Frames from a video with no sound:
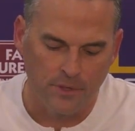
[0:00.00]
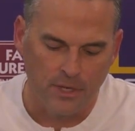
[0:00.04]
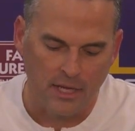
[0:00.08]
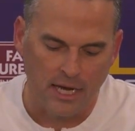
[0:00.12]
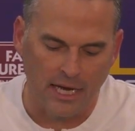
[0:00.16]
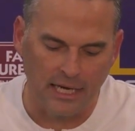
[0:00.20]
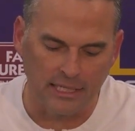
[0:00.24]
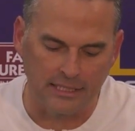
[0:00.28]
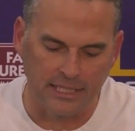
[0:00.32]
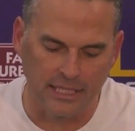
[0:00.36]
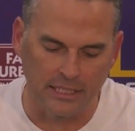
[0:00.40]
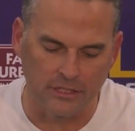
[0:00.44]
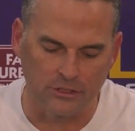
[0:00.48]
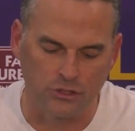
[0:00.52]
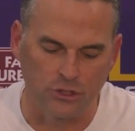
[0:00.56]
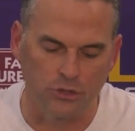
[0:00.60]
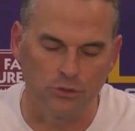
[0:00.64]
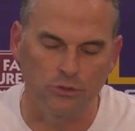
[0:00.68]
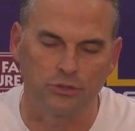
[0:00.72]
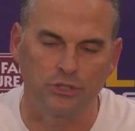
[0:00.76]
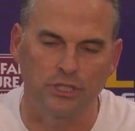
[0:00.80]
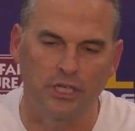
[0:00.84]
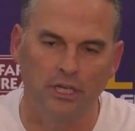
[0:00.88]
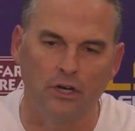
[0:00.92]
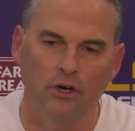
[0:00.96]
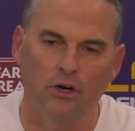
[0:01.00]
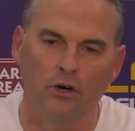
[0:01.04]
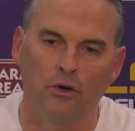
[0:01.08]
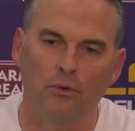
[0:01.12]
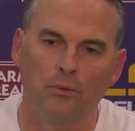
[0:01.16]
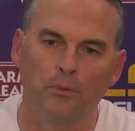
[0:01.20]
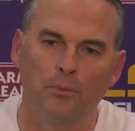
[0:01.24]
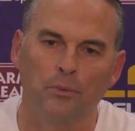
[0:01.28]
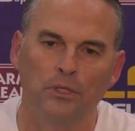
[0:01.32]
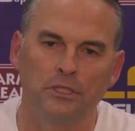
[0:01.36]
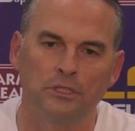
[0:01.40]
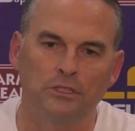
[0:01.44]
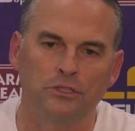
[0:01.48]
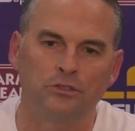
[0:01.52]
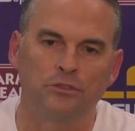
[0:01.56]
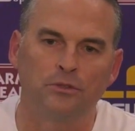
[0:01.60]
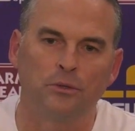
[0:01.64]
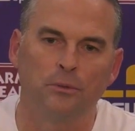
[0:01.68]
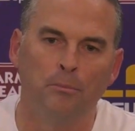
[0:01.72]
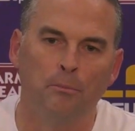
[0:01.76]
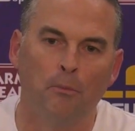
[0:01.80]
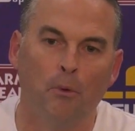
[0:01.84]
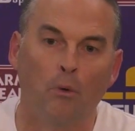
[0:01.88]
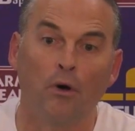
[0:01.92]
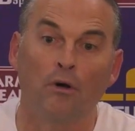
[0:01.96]
I think Juice Hill was
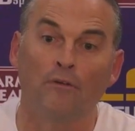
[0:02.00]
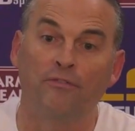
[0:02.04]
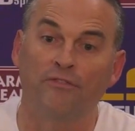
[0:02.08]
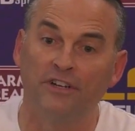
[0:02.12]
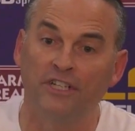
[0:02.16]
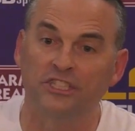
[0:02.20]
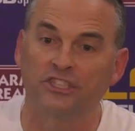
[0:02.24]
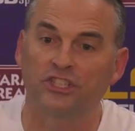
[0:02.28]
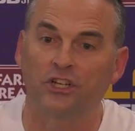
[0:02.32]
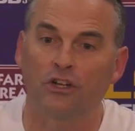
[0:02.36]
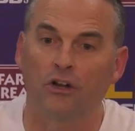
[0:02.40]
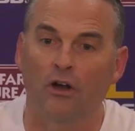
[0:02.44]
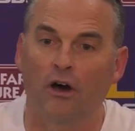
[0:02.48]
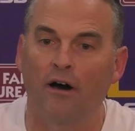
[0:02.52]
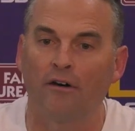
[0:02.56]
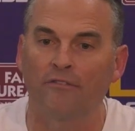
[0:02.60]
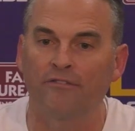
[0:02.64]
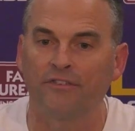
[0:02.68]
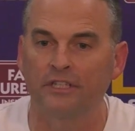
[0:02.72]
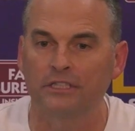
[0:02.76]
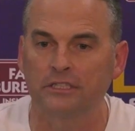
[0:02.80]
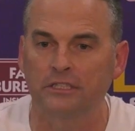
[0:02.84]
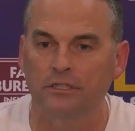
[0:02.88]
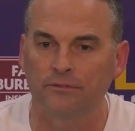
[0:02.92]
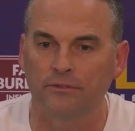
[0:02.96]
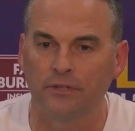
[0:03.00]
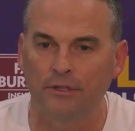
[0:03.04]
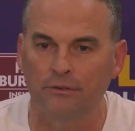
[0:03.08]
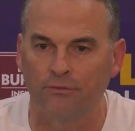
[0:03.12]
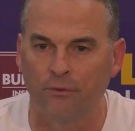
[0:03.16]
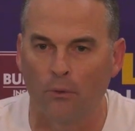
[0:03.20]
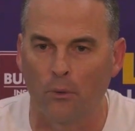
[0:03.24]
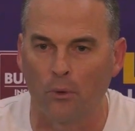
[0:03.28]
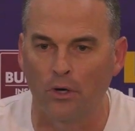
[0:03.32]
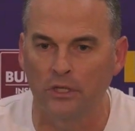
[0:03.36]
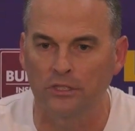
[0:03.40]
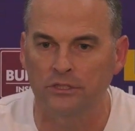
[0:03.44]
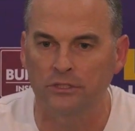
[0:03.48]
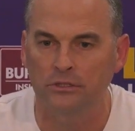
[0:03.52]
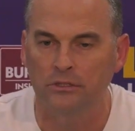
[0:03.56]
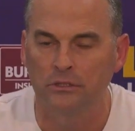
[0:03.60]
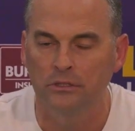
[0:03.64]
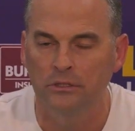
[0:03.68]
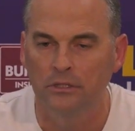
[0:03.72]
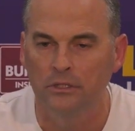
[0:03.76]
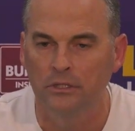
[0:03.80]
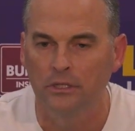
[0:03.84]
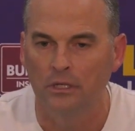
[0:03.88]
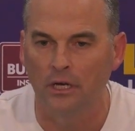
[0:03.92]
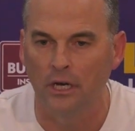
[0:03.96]
more efficient offensively for us,
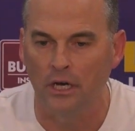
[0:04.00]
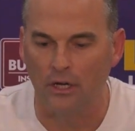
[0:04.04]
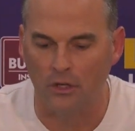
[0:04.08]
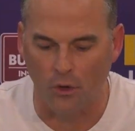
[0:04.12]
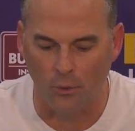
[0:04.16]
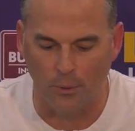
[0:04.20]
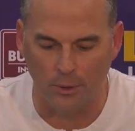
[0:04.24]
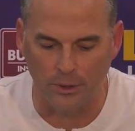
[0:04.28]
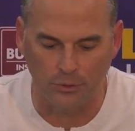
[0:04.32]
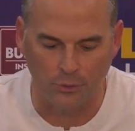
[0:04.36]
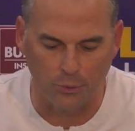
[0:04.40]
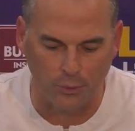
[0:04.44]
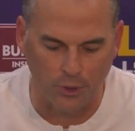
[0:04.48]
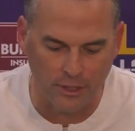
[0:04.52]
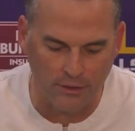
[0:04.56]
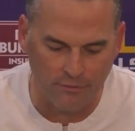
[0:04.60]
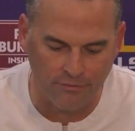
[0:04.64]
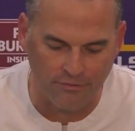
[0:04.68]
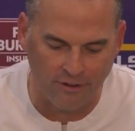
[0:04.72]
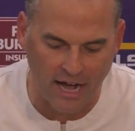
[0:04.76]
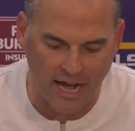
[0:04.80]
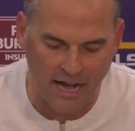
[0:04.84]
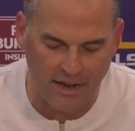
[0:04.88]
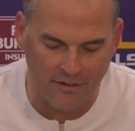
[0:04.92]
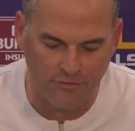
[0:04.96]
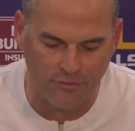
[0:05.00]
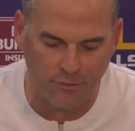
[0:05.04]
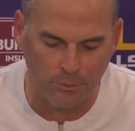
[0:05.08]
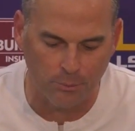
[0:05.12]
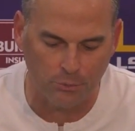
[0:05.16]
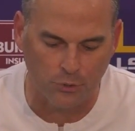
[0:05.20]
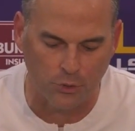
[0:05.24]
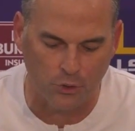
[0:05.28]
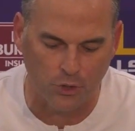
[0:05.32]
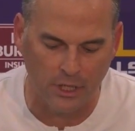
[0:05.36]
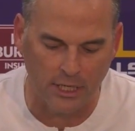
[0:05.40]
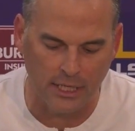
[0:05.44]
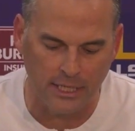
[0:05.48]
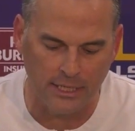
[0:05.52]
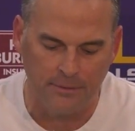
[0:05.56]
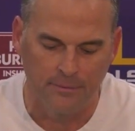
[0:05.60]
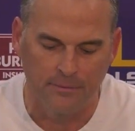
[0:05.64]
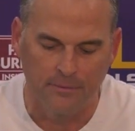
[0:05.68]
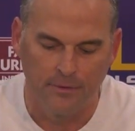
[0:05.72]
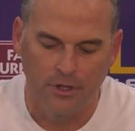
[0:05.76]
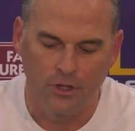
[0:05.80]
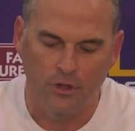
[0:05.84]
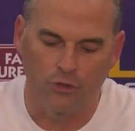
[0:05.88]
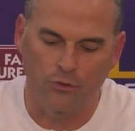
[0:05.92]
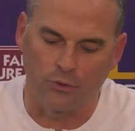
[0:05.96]
going 3 of 5 from
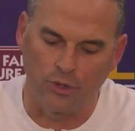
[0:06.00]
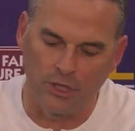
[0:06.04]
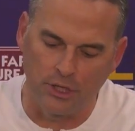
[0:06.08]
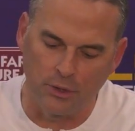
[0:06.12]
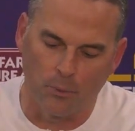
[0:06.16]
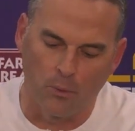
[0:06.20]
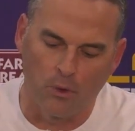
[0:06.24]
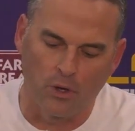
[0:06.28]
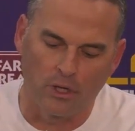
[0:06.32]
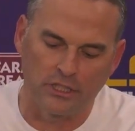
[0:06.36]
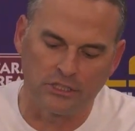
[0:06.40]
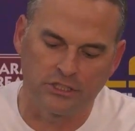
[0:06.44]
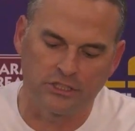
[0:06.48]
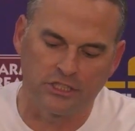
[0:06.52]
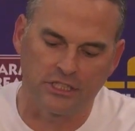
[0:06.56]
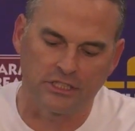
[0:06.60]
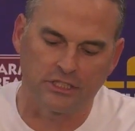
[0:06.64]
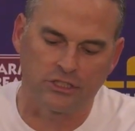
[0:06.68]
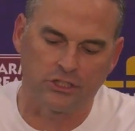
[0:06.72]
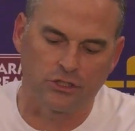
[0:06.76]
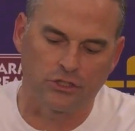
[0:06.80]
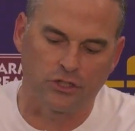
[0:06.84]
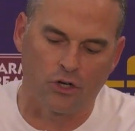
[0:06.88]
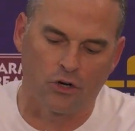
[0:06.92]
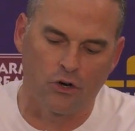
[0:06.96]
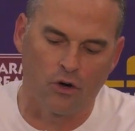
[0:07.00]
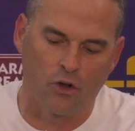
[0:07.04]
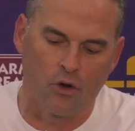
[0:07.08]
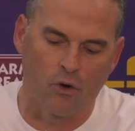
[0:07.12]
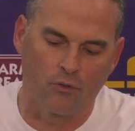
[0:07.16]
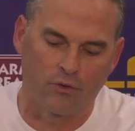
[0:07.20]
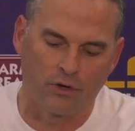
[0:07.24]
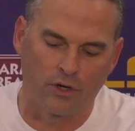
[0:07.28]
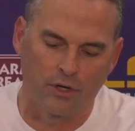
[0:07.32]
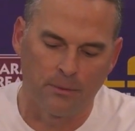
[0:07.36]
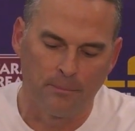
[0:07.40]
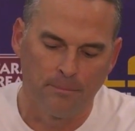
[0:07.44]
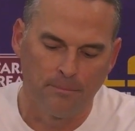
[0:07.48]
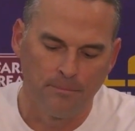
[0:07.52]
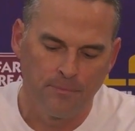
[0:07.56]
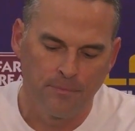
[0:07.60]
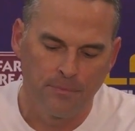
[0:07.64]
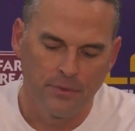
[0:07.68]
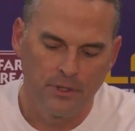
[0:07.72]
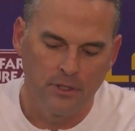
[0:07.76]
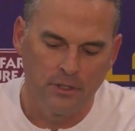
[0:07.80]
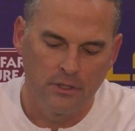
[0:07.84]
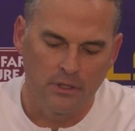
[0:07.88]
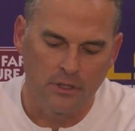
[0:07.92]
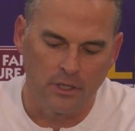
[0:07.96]
3 to 1 assist to turnover.
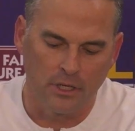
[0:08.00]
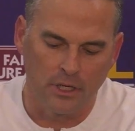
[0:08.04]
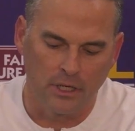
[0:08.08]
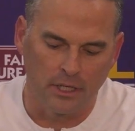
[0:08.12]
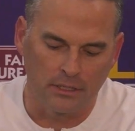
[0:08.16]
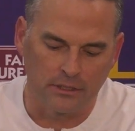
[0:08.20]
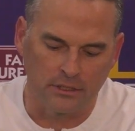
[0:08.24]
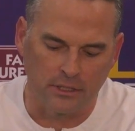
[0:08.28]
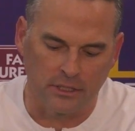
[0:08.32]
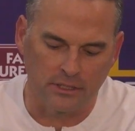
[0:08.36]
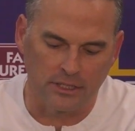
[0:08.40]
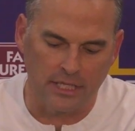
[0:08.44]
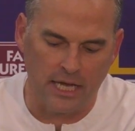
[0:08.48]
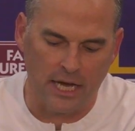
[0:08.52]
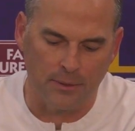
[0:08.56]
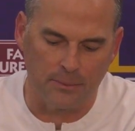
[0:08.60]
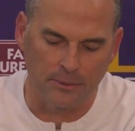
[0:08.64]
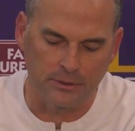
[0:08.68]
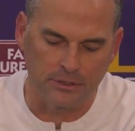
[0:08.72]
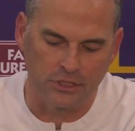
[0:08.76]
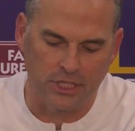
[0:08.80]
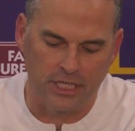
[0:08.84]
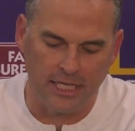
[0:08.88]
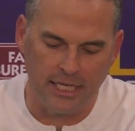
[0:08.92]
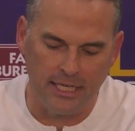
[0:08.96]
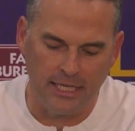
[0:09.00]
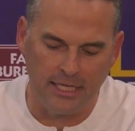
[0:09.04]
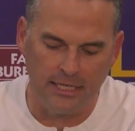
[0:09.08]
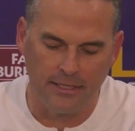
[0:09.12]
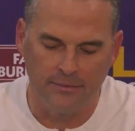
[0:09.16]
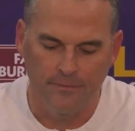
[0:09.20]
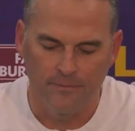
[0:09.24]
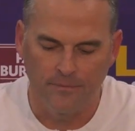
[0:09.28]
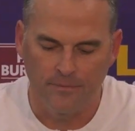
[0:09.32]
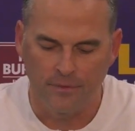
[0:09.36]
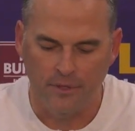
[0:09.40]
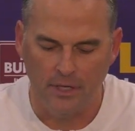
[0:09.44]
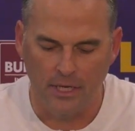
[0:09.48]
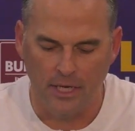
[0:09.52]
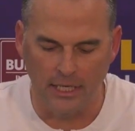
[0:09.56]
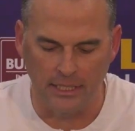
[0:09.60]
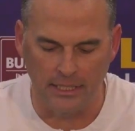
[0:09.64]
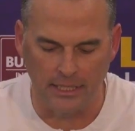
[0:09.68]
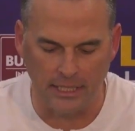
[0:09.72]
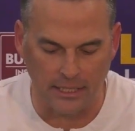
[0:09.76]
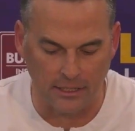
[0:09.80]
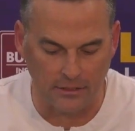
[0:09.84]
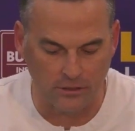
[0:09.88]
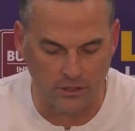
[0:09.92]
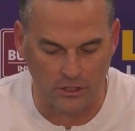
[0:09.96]
I thought that was key. And
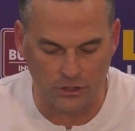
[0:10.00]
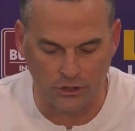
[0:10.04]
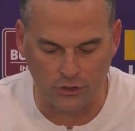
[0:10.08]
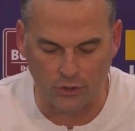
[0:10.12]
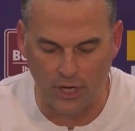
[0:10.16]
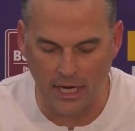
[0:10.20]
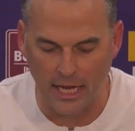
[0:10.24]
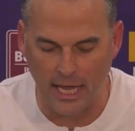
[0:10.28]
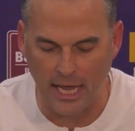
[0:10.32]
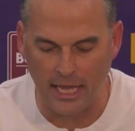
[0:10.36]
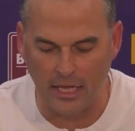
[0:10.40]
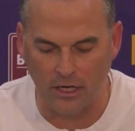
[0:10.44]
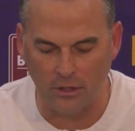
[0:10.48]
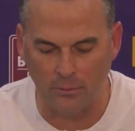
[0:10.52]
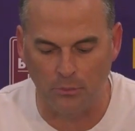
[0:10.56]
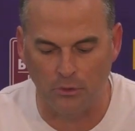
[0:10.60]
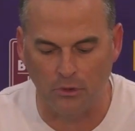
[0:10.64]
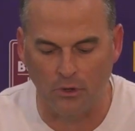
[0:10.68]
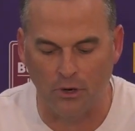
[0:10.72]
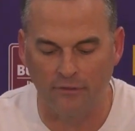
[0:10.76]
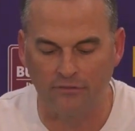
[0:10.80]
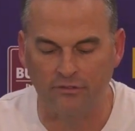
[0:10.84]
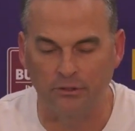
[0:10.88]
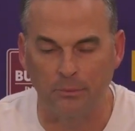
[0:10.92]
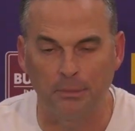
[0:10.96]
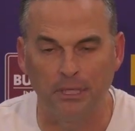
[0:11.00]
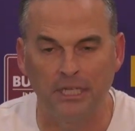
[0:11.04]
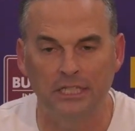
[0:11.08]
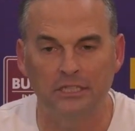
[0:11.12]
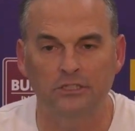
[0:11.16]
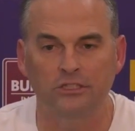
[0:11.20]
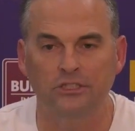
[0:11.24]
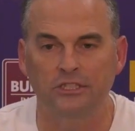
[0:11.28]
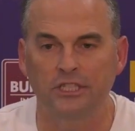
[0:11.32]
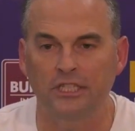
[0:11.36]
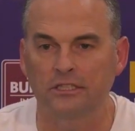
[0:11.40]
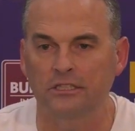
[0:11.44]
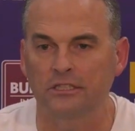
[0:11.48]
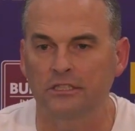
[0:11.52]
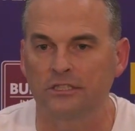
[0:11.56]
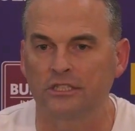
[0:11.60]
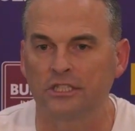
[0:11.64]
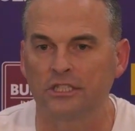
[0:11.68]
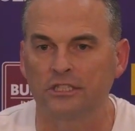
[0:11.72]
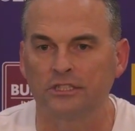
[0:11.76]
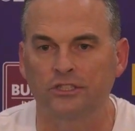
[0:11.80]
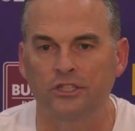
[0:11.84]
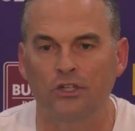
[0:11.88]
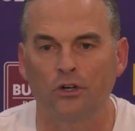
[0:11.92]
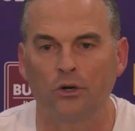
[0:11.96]
then I thought Trey Hannibal off the bench, 6
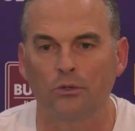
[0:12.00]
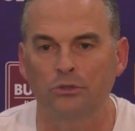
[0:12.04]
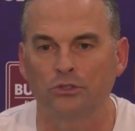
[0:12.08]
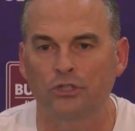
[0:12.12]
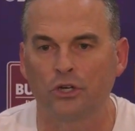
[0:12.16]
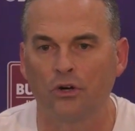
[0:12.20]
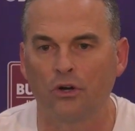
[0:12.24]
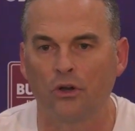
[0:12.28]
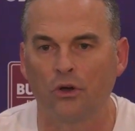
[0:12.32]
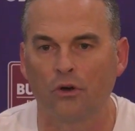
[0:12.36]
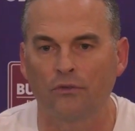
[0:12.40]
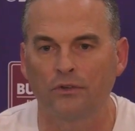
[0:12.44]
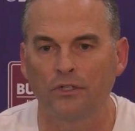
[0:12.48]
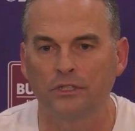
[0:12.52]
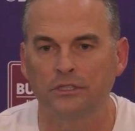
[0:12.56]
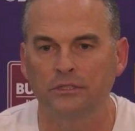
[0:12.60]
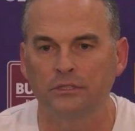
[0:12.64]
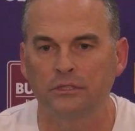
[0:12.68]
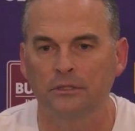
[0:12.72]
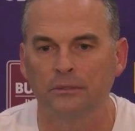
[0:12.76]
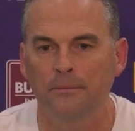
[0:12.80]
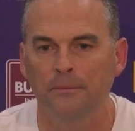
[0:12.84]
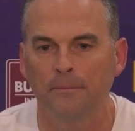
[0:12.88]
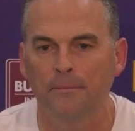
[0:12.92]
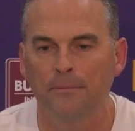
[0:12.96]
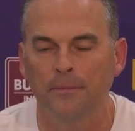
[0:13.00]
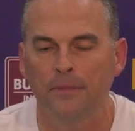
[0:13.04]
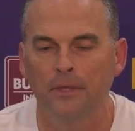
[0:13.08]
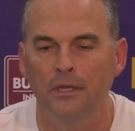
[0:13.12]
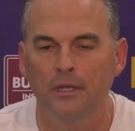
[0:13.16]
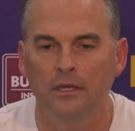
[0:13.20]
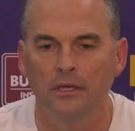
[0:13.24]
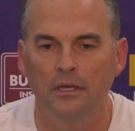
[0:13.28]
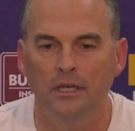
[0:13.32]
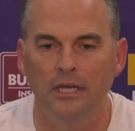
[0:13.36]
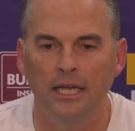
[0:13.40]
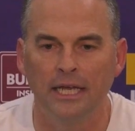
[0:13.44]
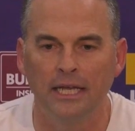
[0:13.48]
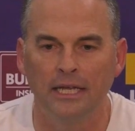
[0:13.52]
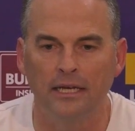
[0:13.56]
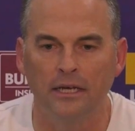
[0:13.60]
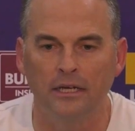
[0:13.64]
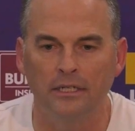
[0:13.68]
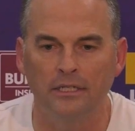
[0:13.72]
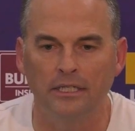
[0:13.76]
assists, 0 turnovers. And